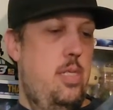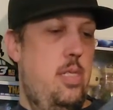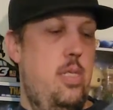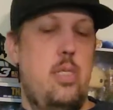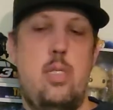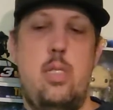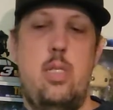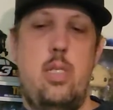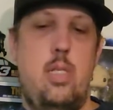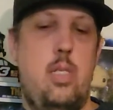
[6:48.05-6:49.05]
We defeat all
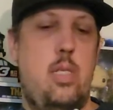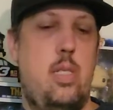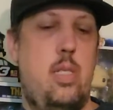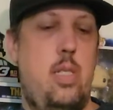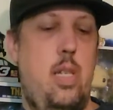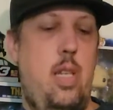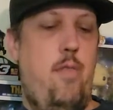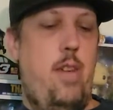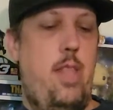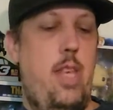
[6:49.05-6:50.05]
of them. But
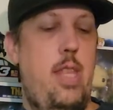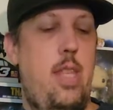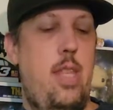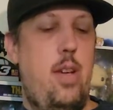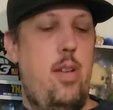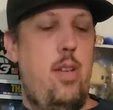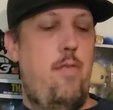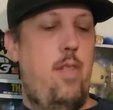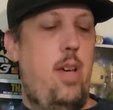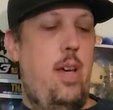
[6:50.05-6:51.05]
if I think yeah. that they are
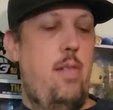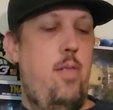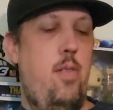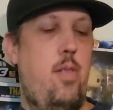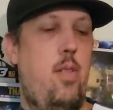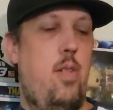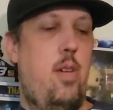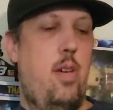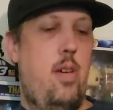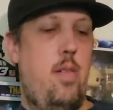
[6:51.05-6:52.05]
different, I'll have to do it. But
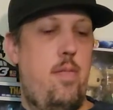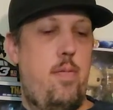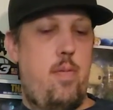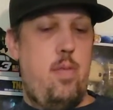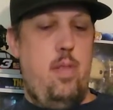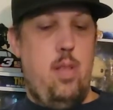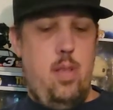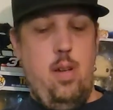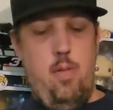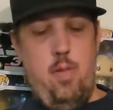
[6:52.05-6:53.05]
uh,
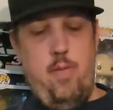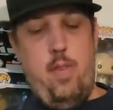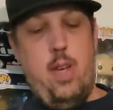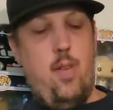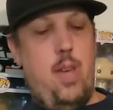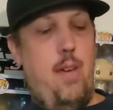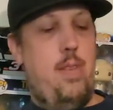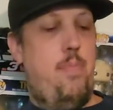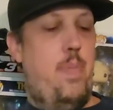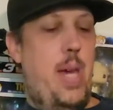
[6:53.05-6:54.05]
you know, I don't have
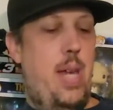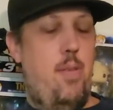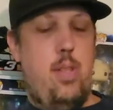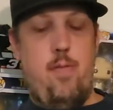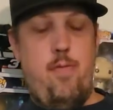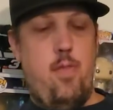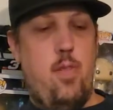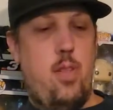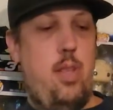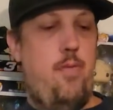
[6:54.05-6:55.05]
any batteries,
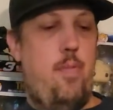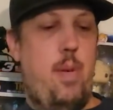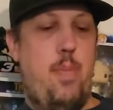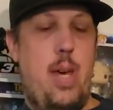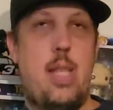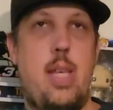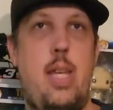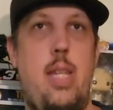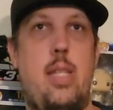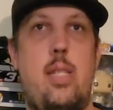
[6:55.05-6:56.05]
unfortunately, for my black
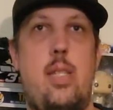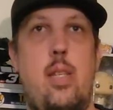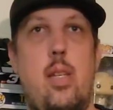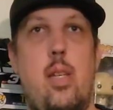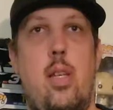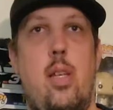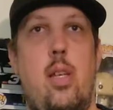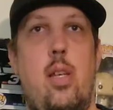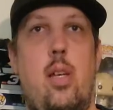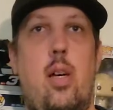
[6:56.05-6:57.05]
light. Is
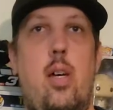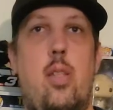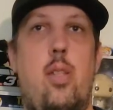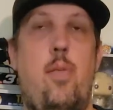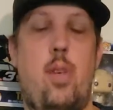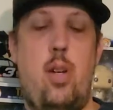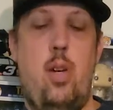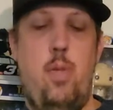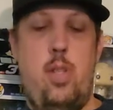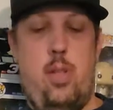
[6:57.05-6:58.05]
also in the
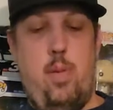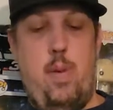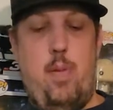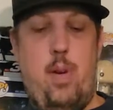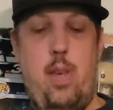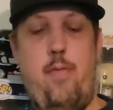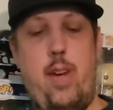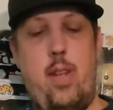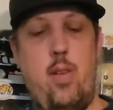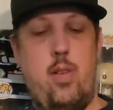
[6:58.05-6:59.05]
car, which is with my wife
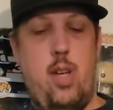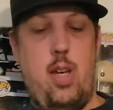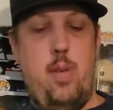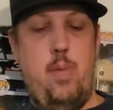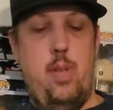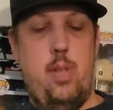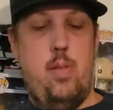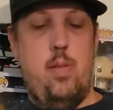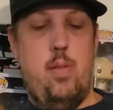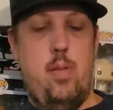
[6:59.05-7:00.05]
at her job.
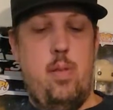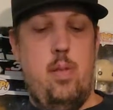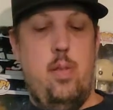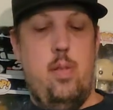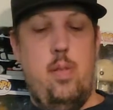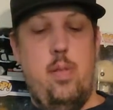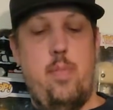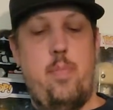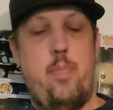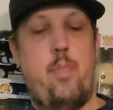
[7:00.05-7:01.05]
He wants a
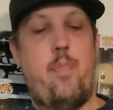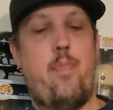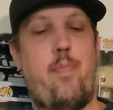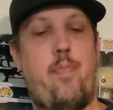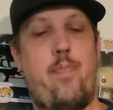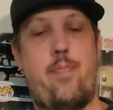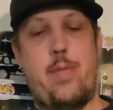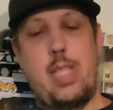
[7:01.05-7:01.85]
cookie. That's why.